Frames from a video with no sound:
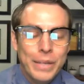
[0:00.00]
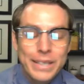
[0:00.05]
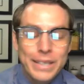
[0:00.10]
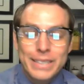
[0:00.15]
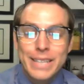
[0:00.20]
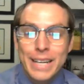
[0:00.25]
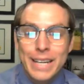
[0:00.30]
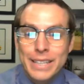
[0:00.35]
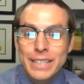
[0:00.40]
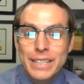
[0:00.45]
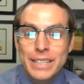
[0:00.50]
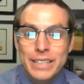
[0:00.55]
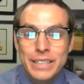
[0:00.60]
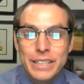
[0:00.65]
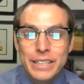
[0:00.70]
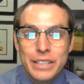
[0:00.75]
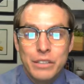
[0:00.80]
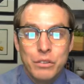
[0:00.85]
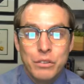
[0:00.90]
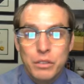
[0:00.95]
Technically,
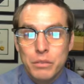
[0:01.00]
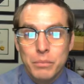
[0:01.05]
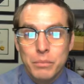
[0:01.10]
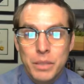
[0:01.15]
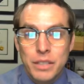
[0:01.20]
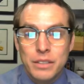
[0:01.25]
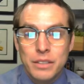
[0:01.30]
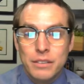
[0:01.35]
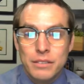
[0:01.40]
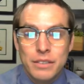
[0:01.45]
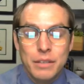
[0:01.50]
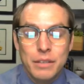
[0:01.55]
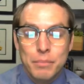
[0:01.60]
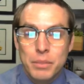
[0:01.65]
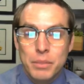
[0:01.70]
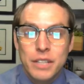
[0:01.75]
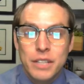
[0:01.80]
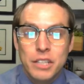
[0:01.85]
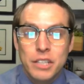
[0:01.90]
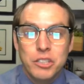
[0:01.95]
you can be in
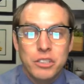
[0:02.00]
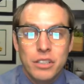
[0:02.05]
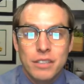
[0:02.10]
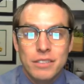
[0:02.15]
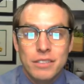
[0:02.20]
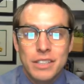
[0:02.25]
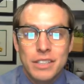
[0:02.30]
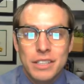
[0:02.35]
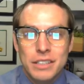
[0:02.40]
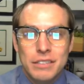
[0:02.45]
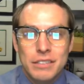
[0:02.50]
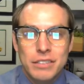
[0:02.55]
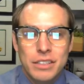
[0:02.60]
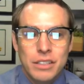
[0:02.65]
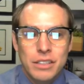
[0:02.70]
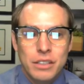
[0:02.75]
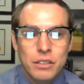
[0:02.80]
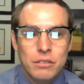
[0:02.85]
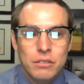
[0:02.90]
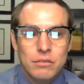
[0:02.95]
possession of it, even
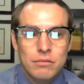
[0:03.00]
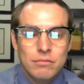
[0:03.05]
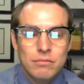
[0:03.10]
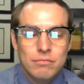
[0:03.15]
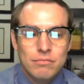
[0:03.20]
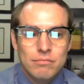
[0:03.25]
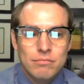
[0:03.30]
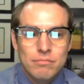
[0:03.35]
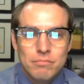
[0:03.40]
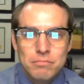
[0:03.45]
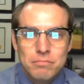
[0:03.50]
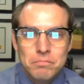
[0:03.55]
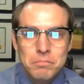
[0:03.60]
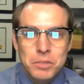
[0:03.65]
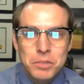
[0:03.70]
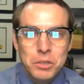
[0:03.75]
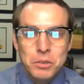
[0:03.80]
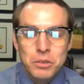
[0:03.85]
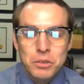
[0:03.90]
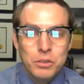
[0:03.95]
though
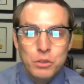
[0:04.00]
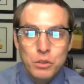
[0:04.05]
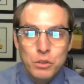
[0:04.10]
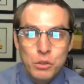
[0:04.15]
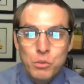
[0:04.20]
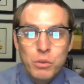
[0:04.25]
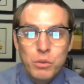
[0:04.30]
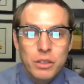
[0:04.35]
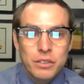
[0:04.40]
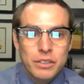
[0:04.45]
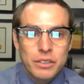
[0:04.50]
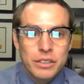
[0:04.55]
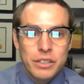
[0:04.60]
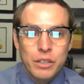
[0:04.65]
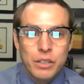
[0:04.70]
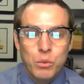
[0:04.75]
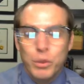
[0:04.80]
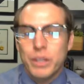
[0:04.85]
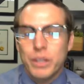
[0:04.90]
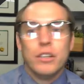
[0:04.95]
you weren't,
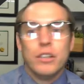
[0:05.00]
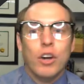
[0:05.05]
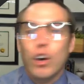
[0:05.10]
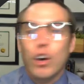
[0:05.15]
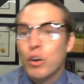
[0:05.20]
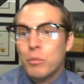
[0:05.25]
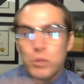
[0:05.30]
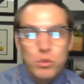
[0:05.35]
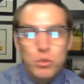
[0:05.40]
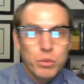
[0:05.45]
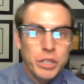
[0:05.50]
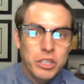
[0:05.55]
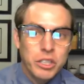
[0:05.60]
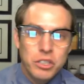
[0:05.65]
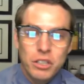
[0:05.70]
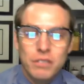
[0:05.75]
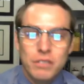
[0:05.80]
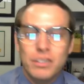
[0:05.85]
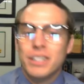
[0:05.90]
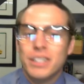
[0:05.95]
within arm's reach
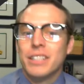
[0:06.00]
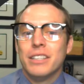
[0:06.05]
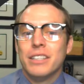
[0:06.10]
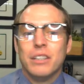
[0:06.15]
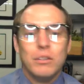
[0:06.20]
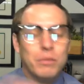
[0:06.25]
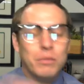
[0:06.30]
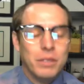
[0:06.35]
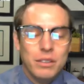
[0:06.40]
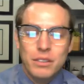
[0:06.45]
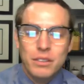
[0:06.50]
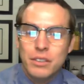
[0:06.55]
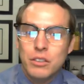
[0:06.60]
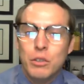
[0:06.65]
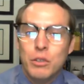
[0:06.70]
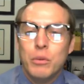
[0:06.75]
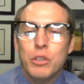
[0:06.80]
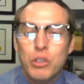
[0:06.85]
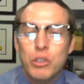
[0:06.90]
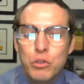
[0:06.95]
of it.
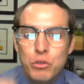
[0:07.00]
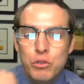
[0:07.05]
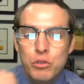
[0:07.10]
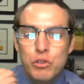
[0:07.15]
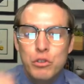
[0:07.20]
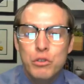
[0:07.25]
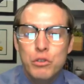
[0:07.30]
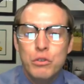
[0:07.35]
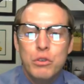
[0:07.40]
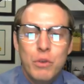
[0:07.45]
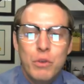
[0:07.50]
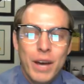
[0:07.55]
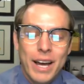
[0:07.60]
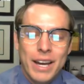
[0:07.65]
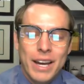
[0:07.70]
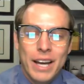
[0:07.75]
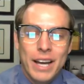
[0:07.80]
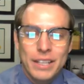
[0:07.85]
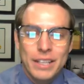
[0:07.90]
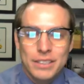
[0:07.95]
You knew you had
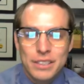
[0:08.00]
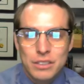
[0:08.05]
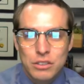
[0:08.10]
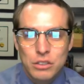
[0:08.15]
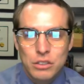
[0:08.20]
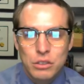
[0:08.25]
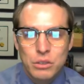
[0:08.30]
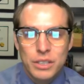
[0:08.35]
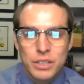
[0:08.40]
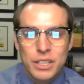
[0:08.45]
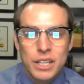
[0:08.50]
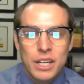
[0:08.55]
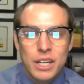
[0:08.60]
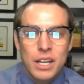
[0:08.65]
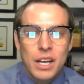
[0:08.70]
access to it.